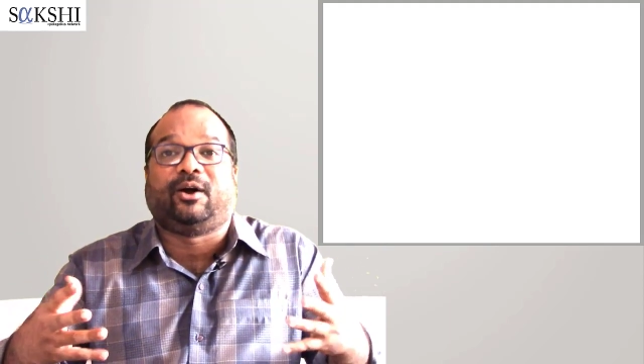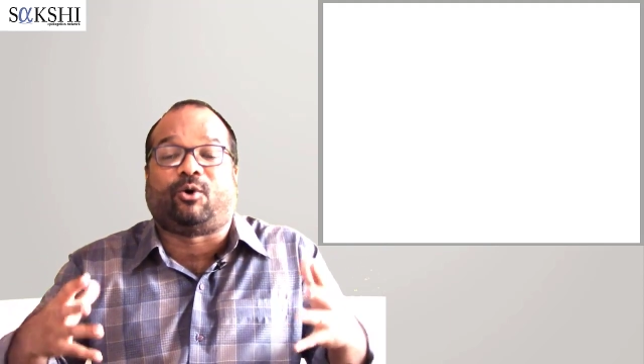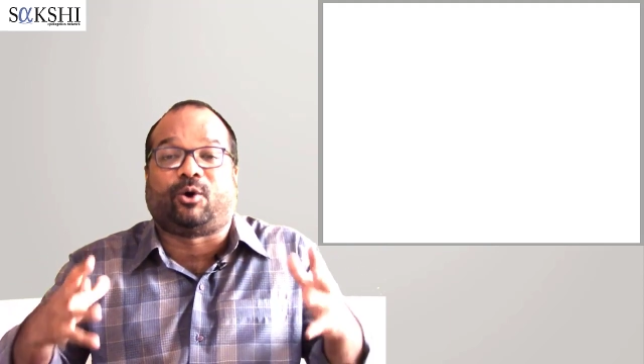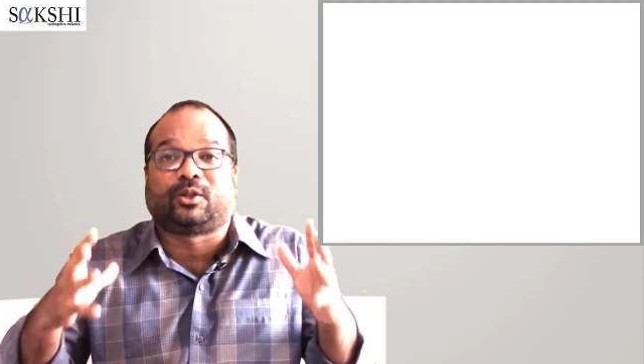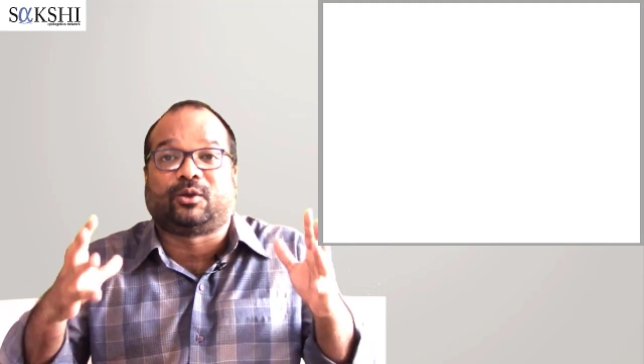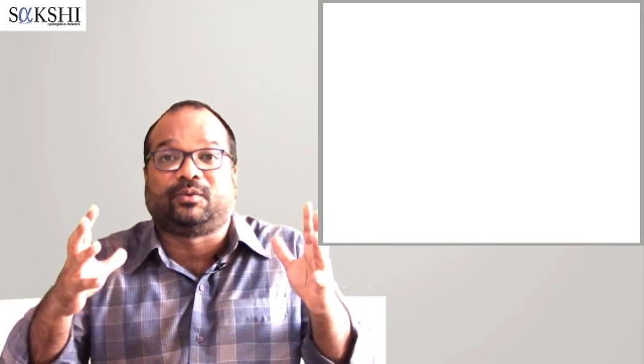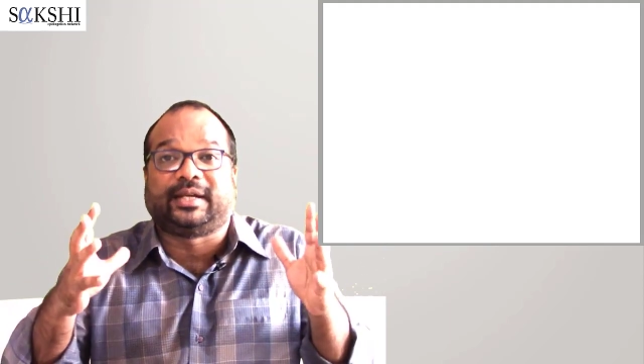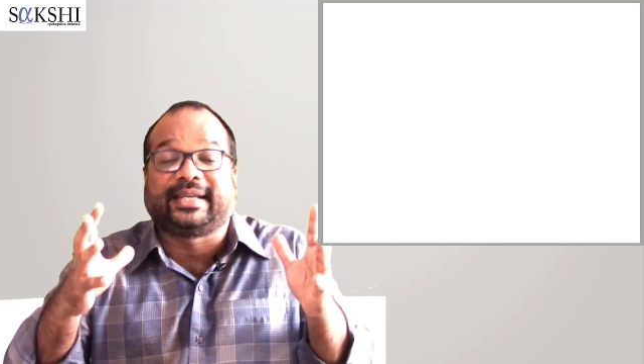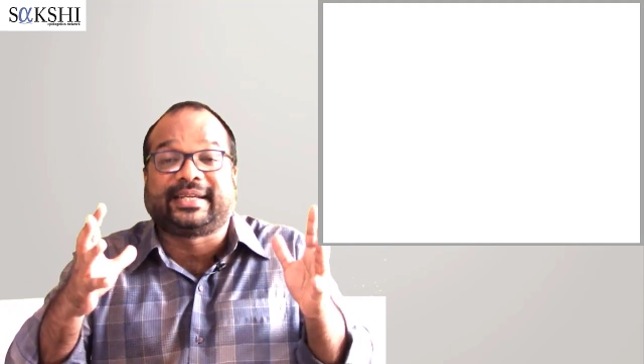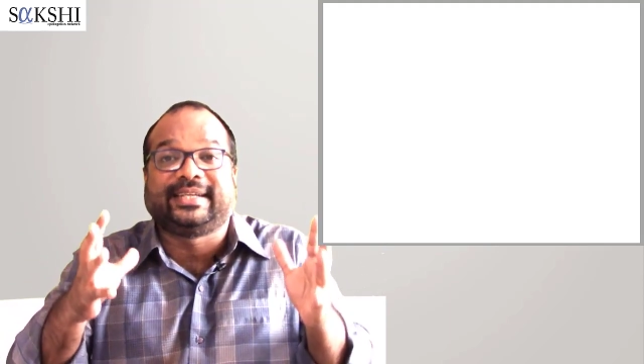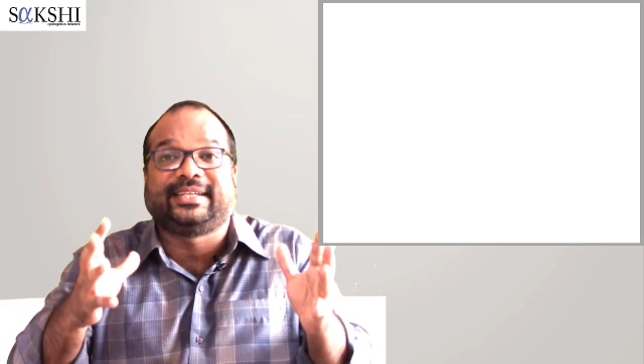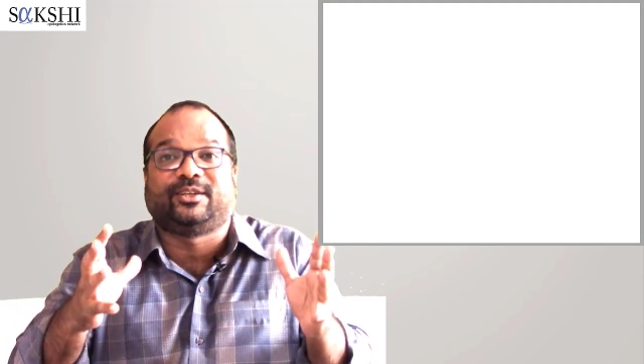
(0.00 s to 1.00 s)
or the
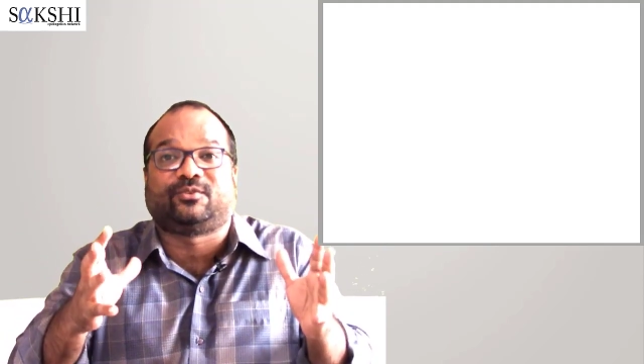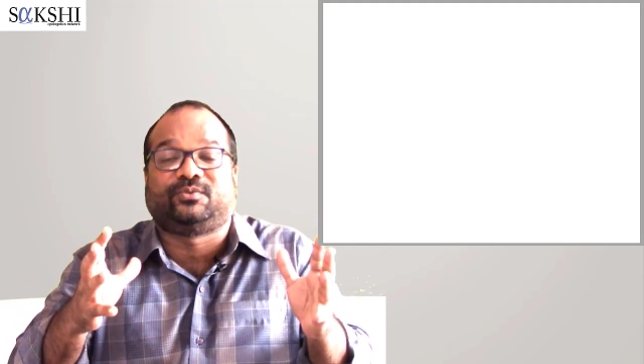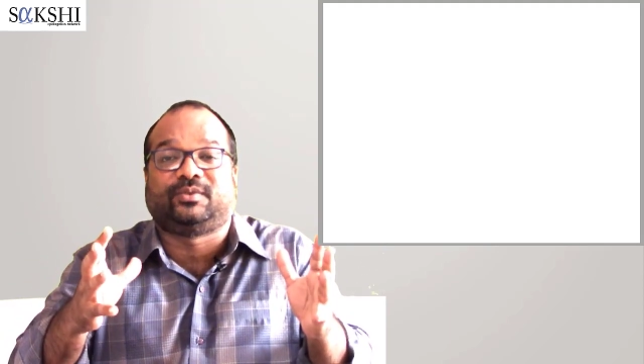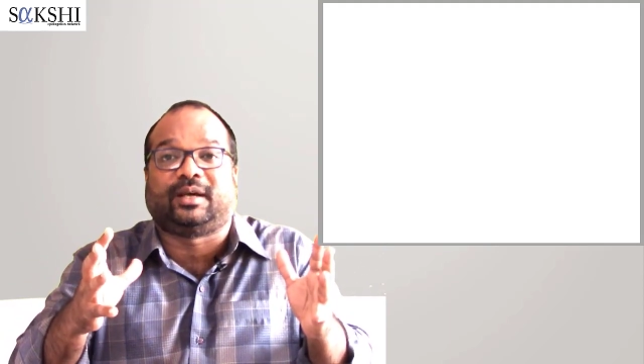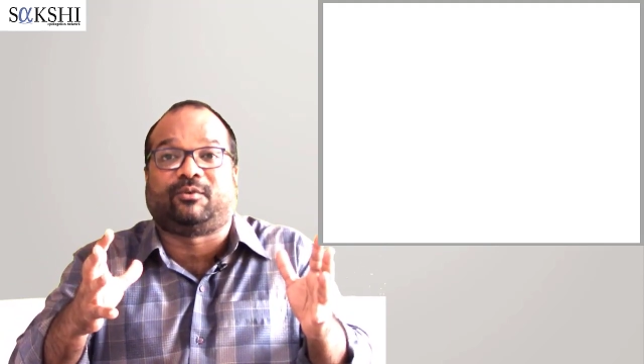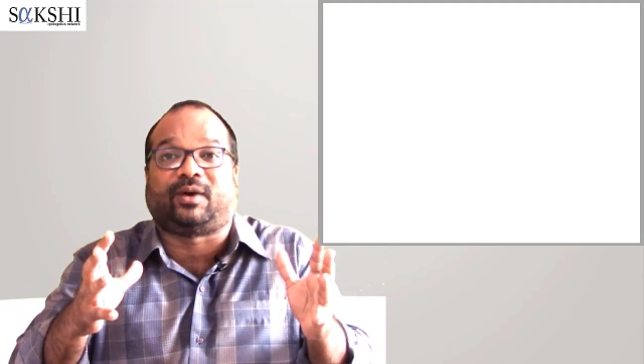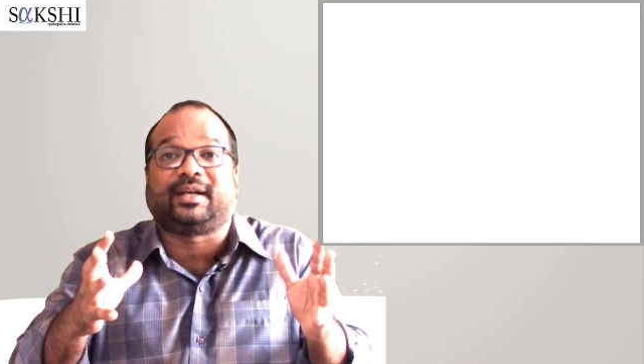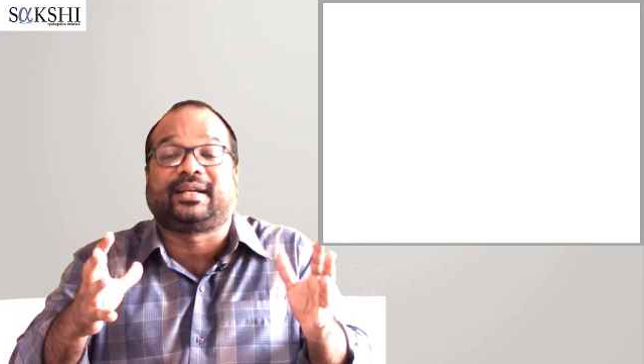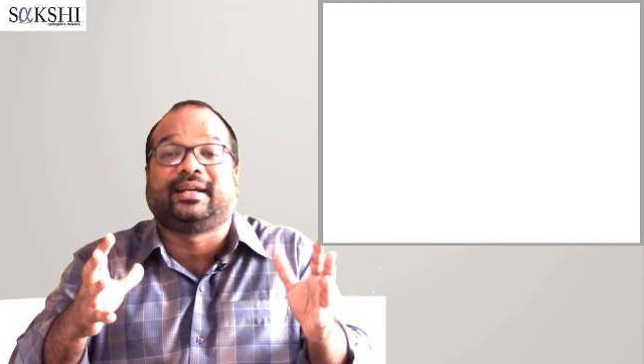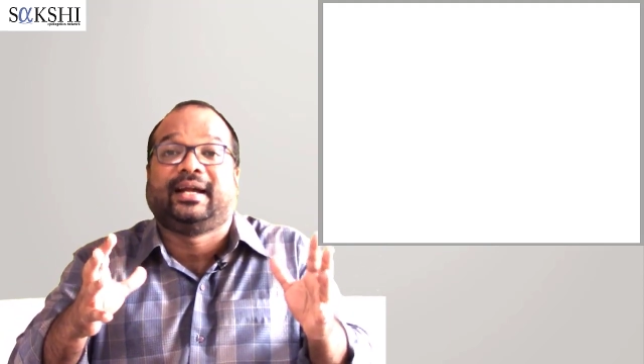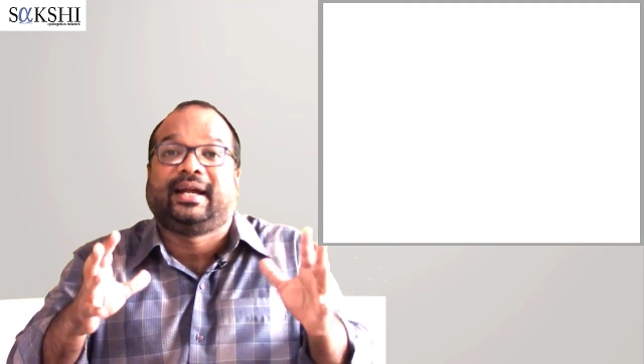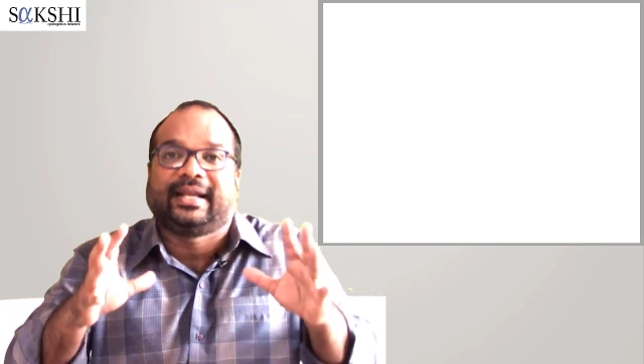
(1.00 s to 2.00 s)
dignity of the
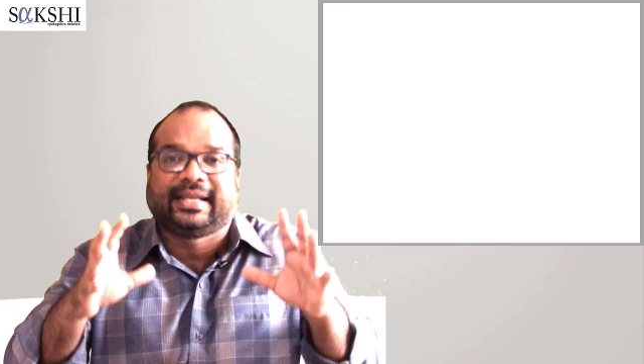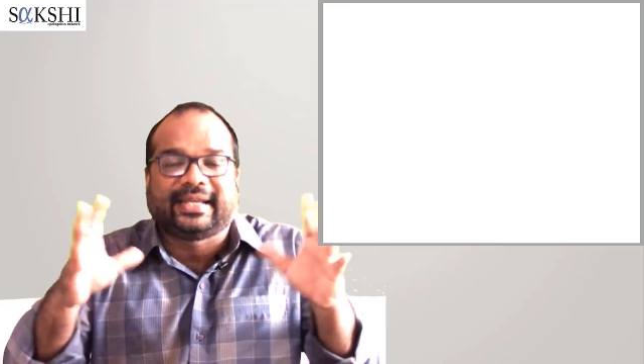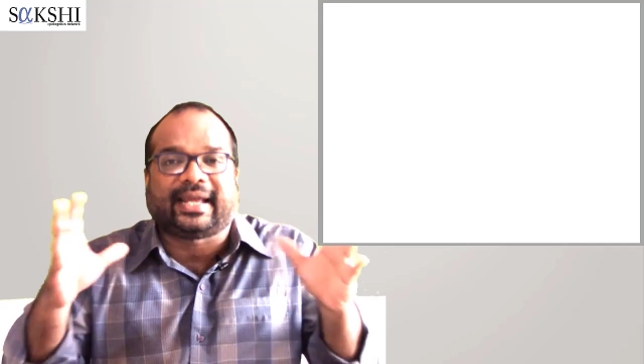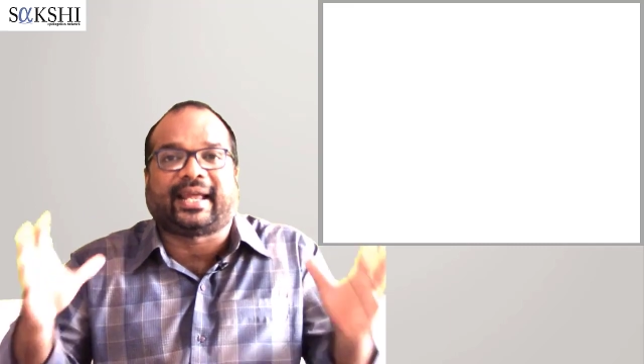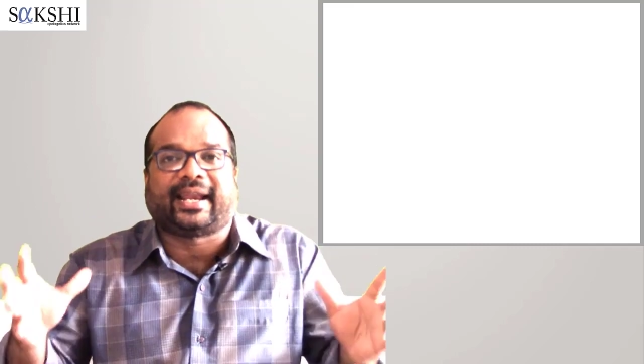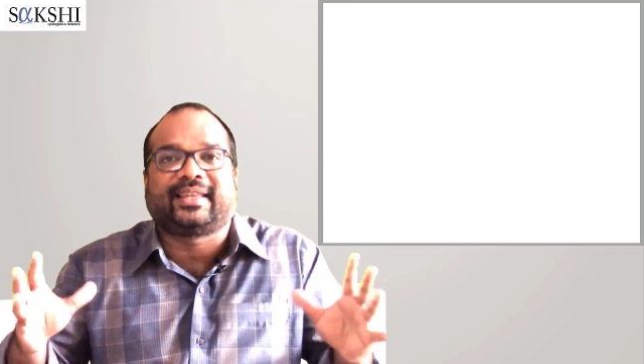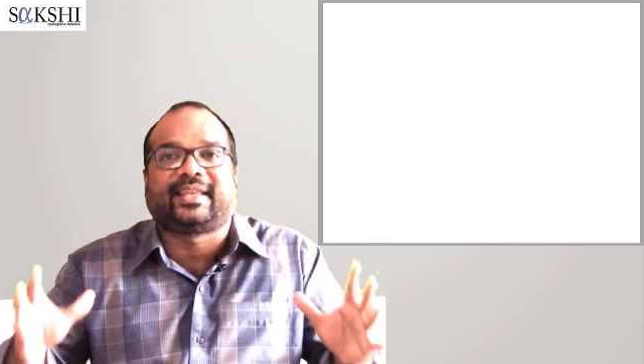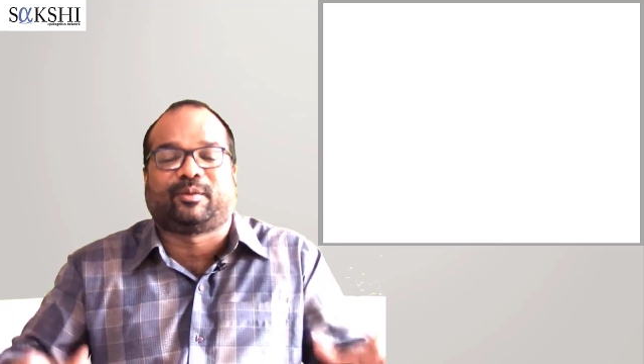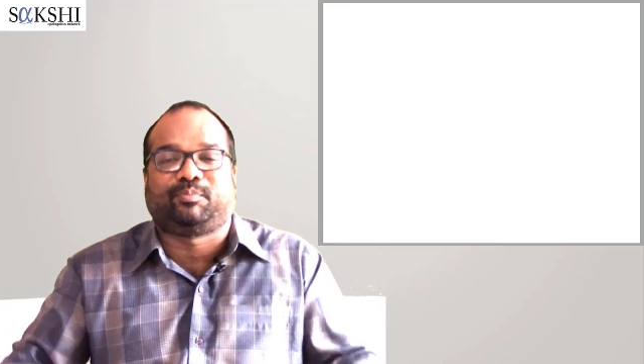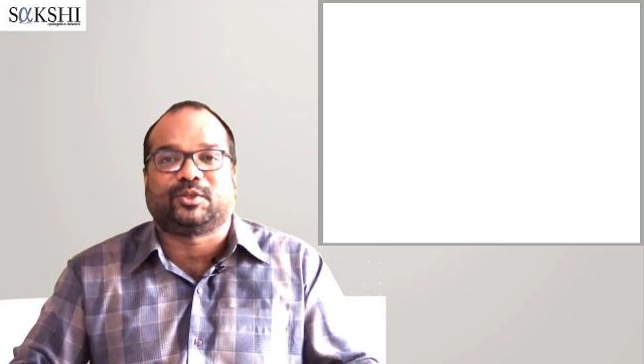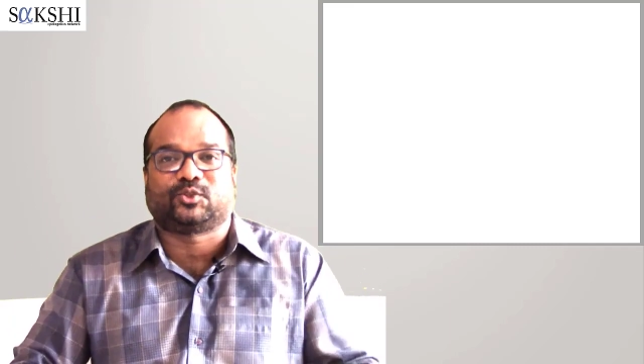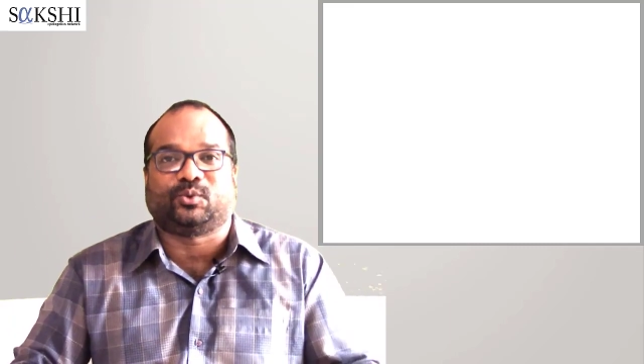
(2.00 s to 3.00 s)
work in an
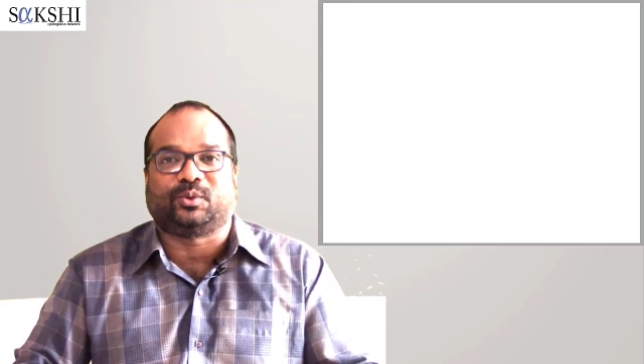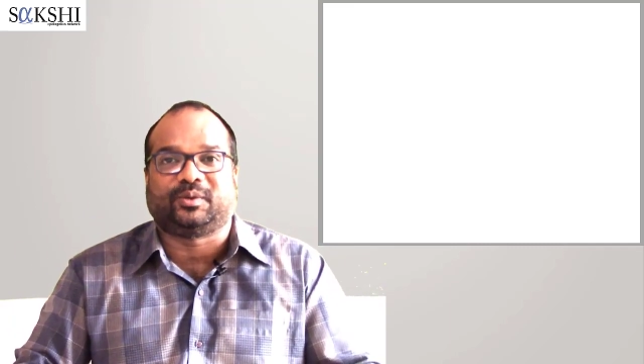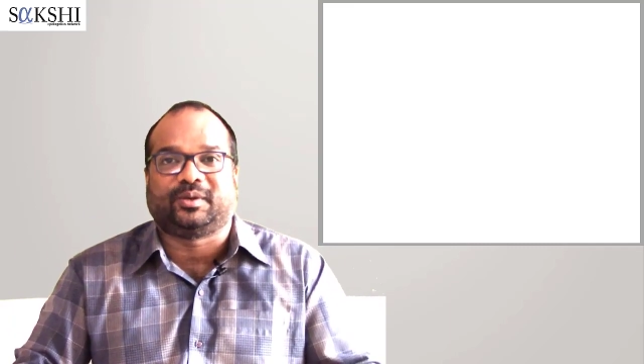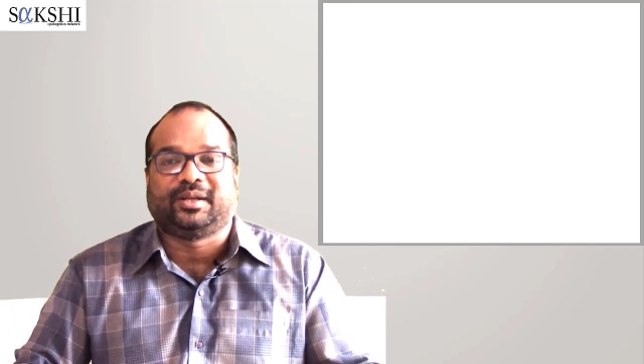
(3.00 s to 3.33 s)
another episode.